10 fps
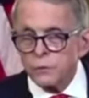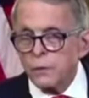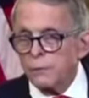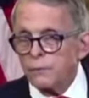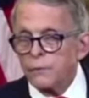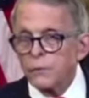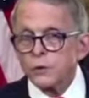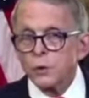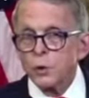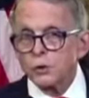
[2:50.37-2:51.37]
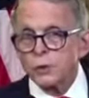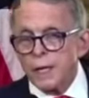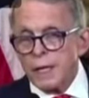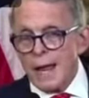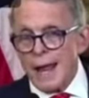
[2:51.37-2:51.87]
for the schools that
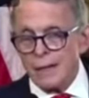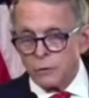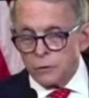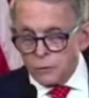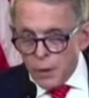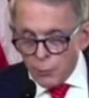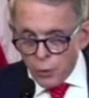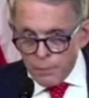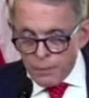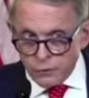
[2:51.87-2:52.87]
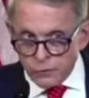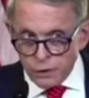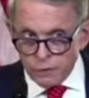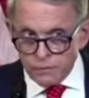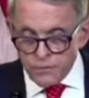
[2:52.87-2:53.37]
can't separate by
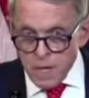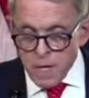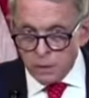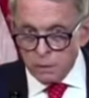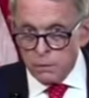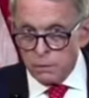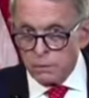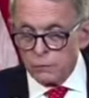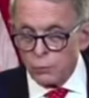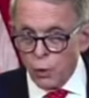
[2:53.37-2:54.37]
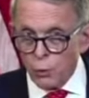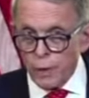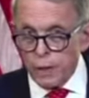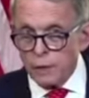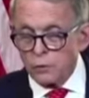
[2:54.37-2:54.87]
6 feet, this is where we
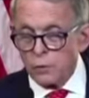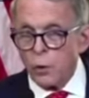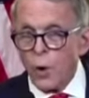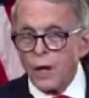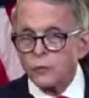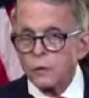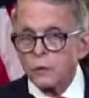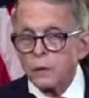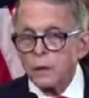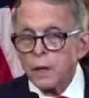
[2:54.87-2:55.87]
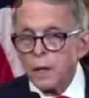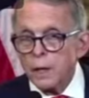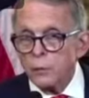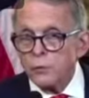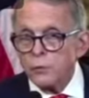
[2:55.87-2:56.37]
get into the question.
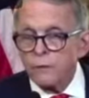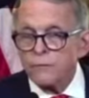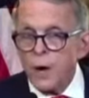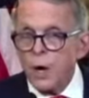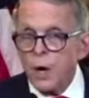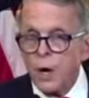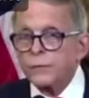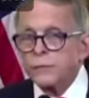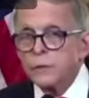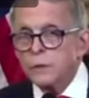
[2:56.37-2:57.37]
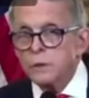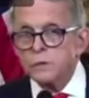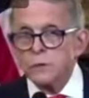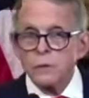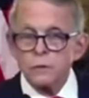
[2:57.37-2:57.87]
And we try to follow what the
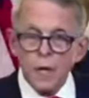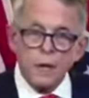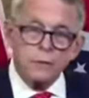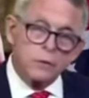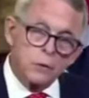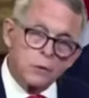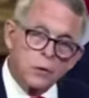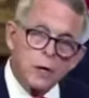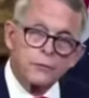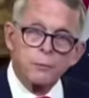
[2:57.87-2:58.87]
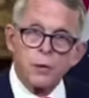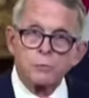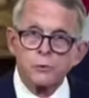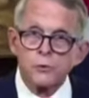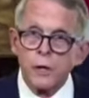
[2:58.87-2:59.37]
CDC said, and the local health
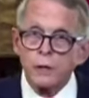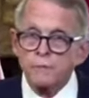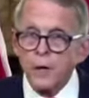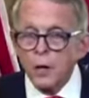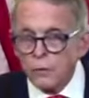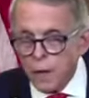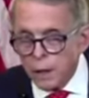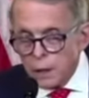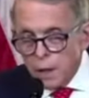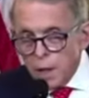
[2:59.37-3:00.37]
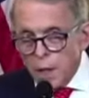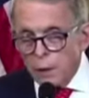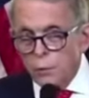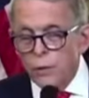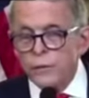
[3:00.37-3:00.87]
department is trying to follow that. And
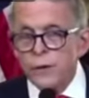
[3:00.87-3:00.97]
what they have